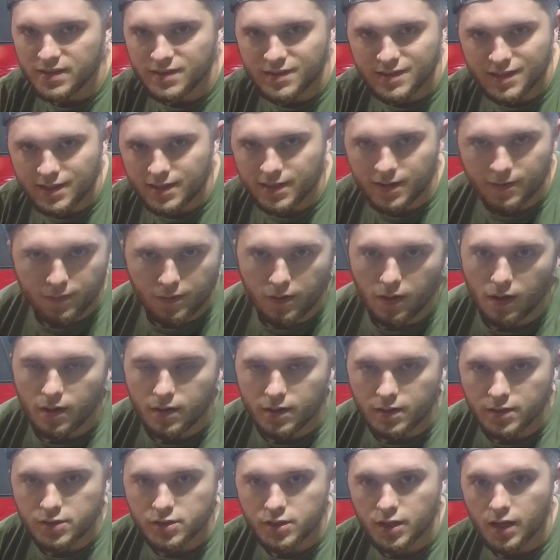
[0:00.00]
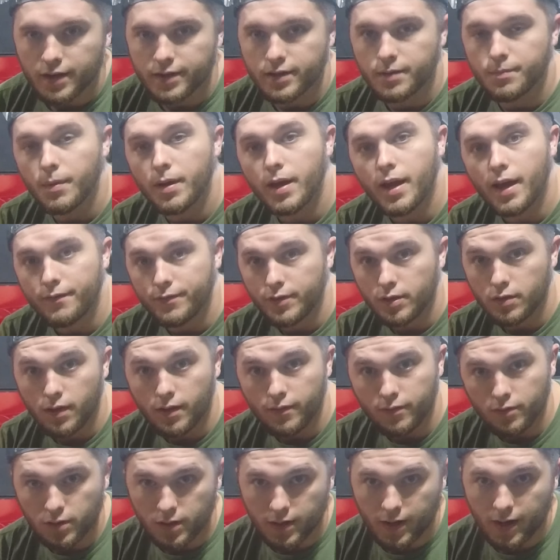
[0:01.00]
and sit different on each side, and you might have to
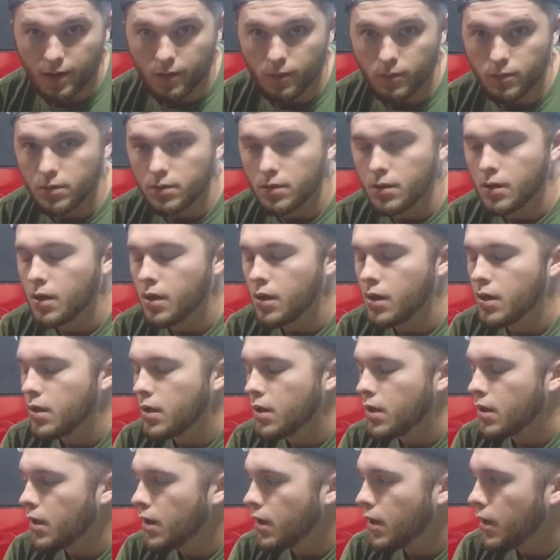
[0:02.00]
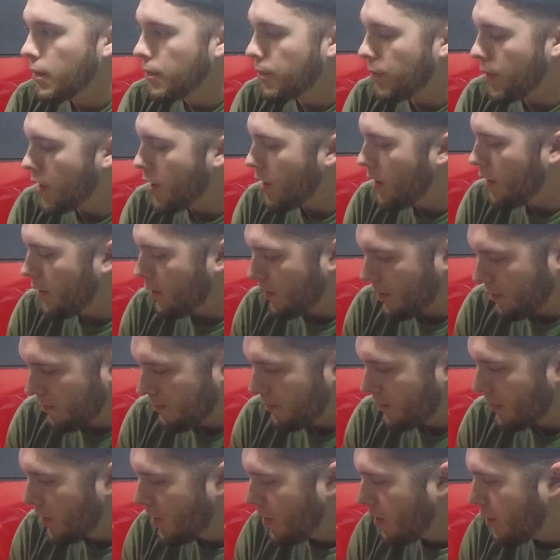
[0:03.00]
level it out. But
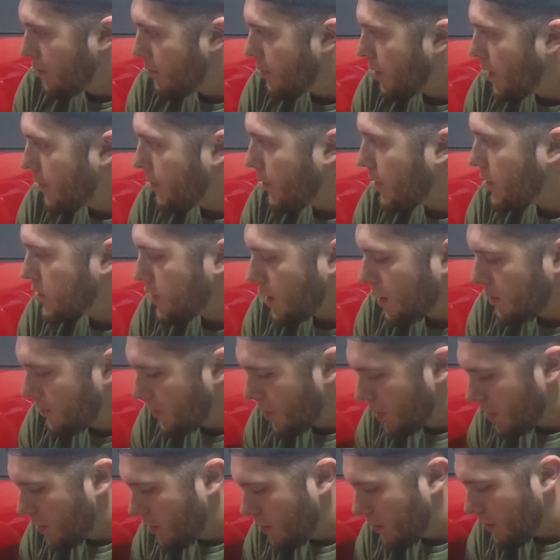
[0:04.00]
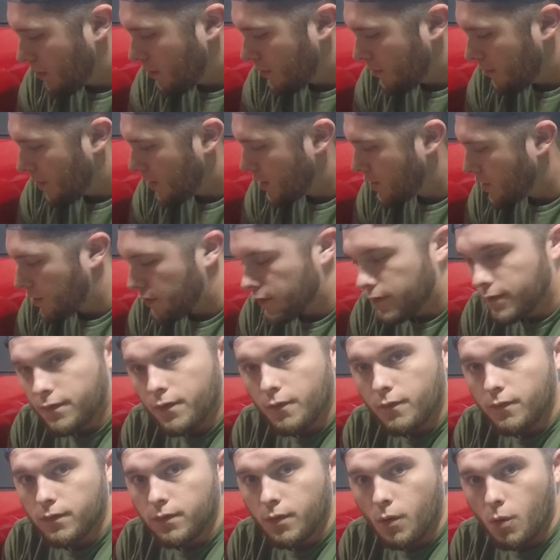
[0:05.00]
pretty much I'm gonna measure
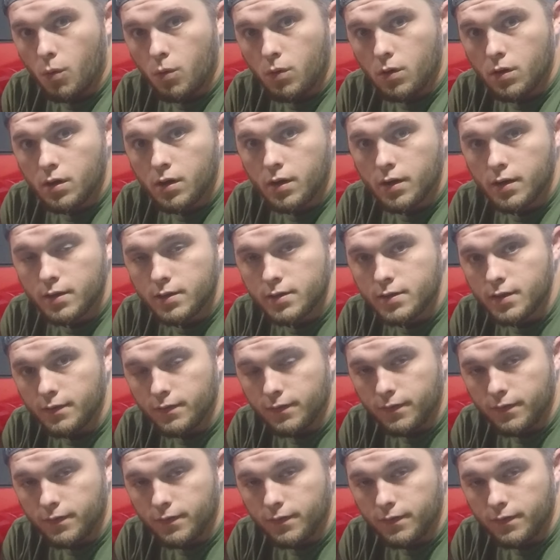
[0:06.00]
floor to